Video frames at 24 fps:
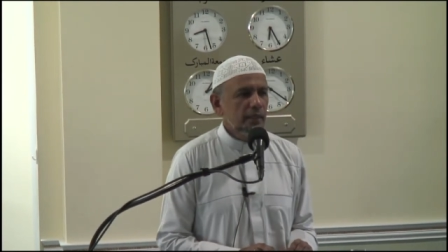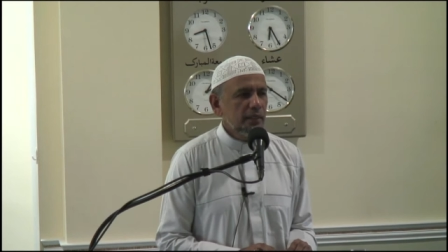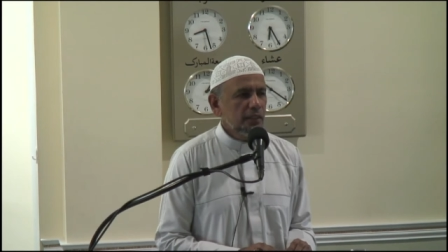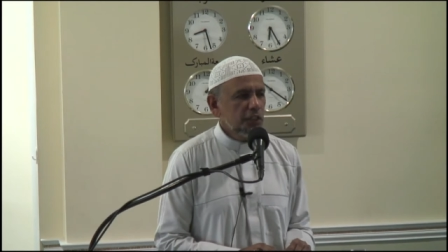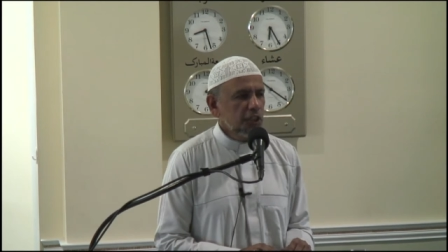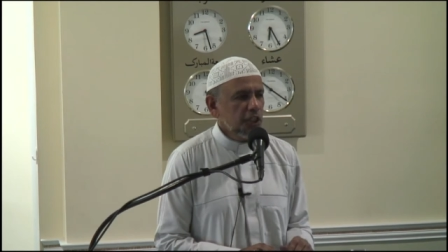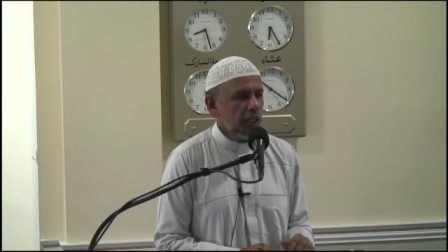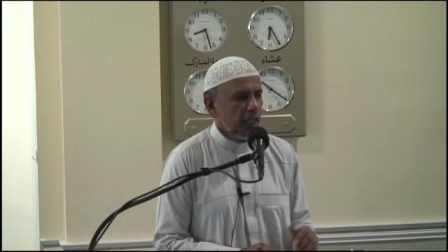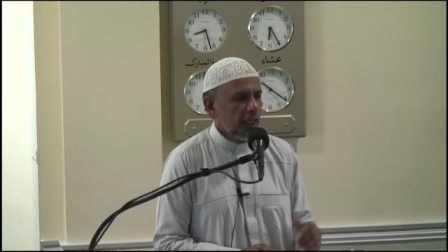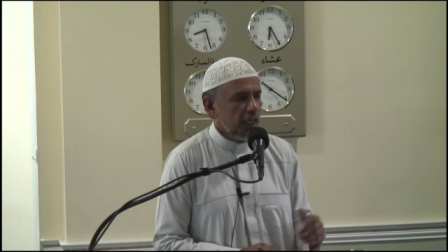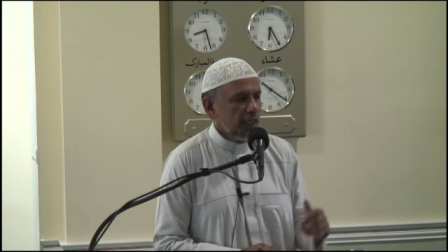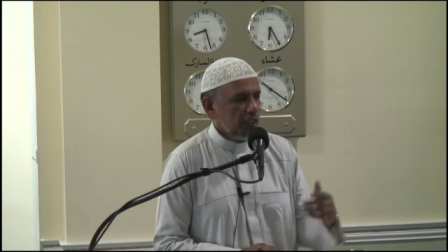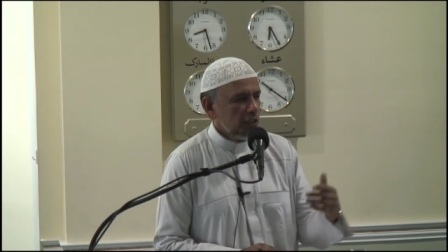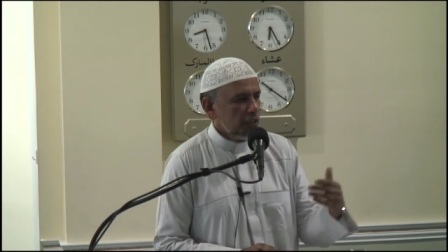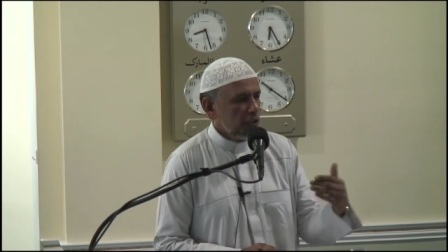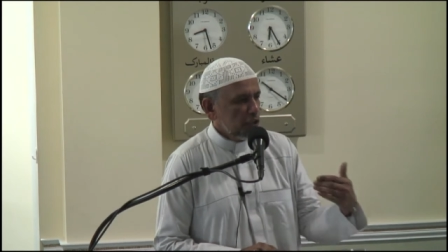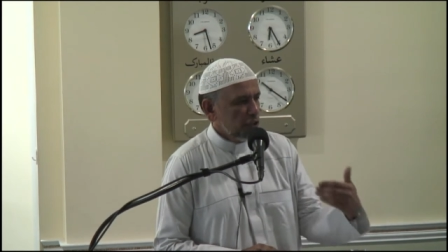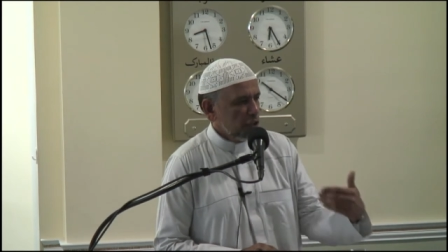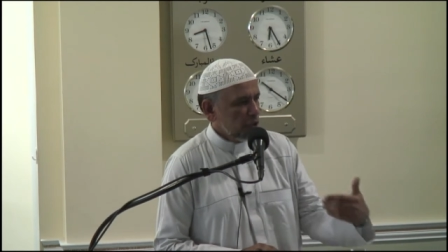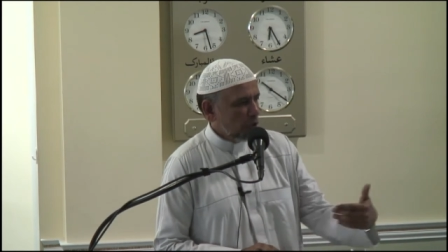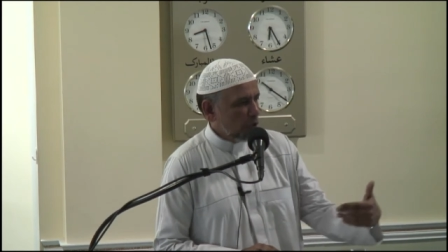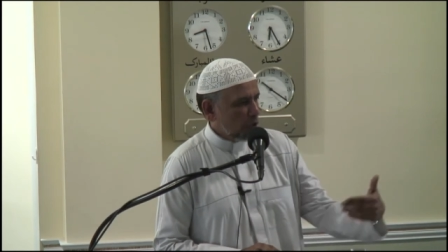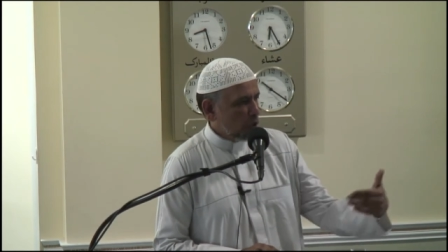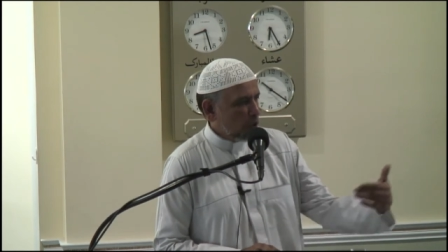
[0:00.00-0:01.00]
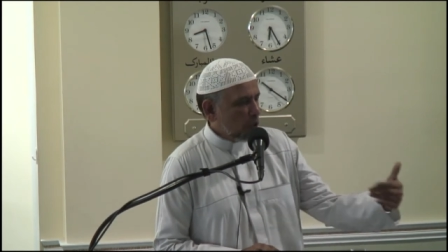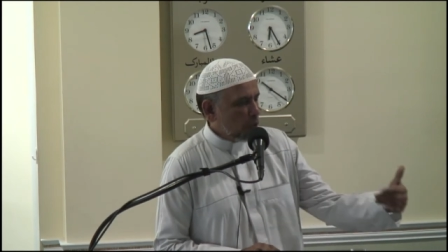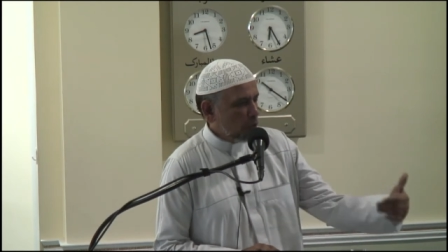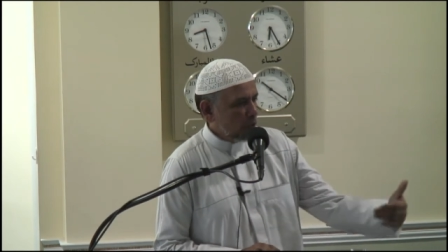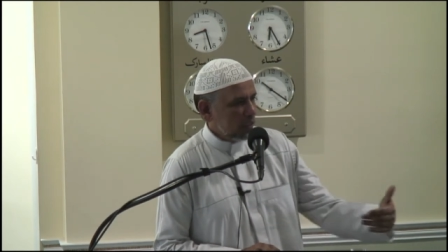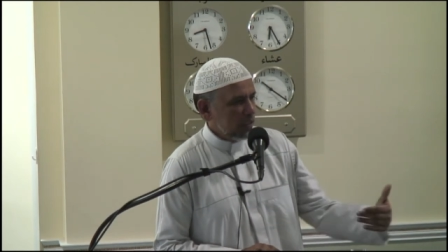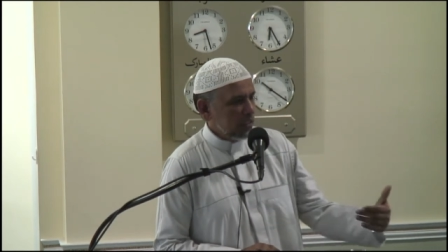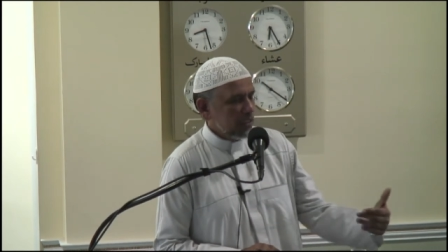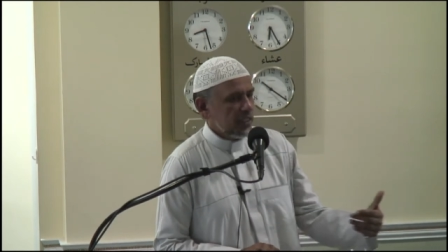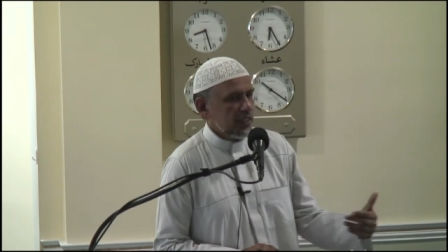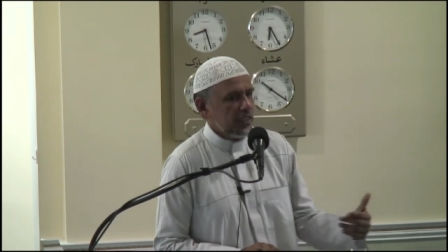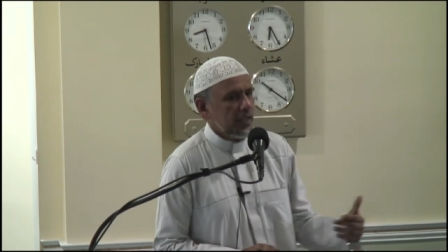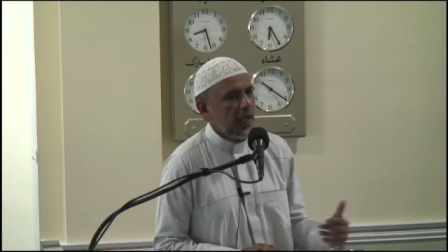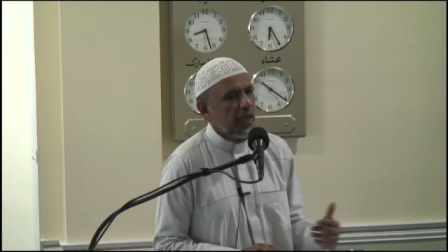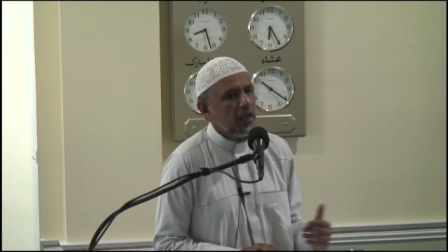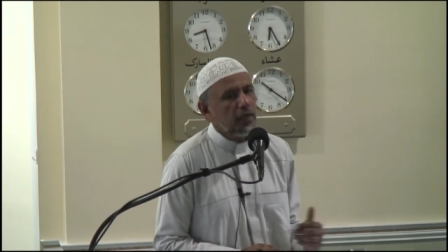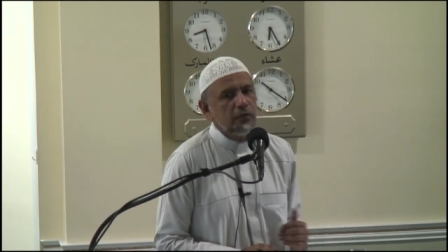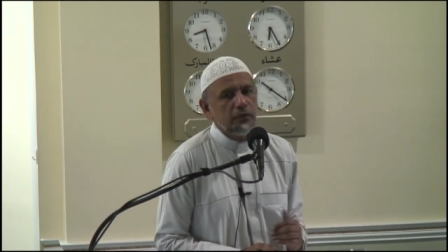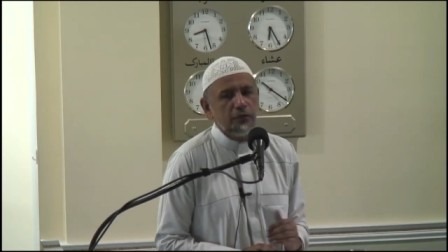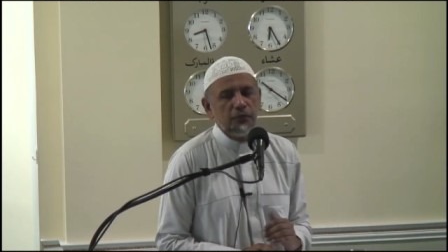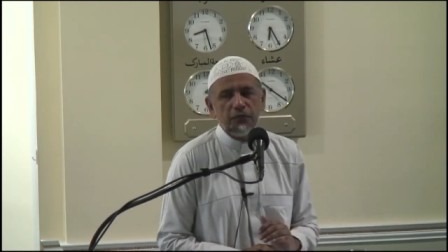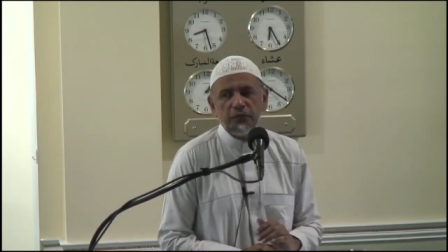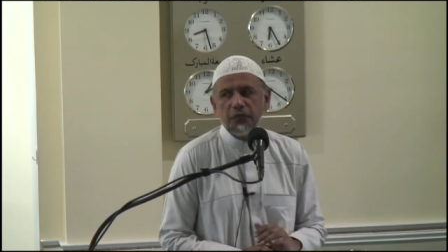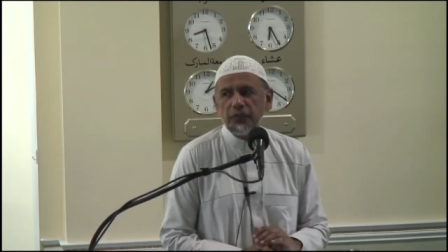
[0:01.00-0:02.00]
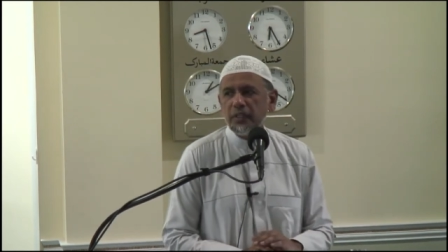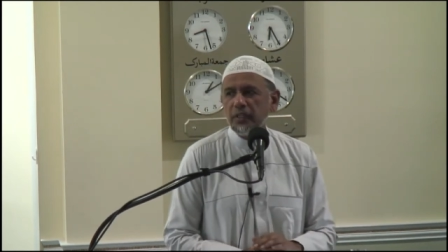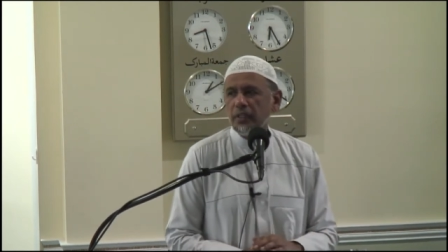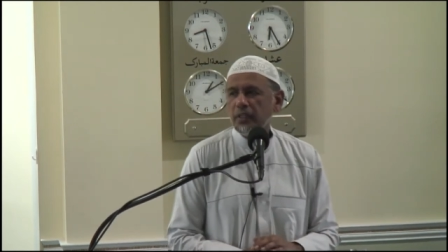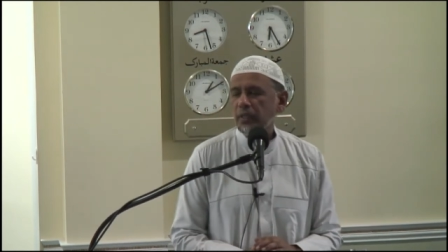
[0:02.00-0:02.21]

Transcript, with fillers: change your own self.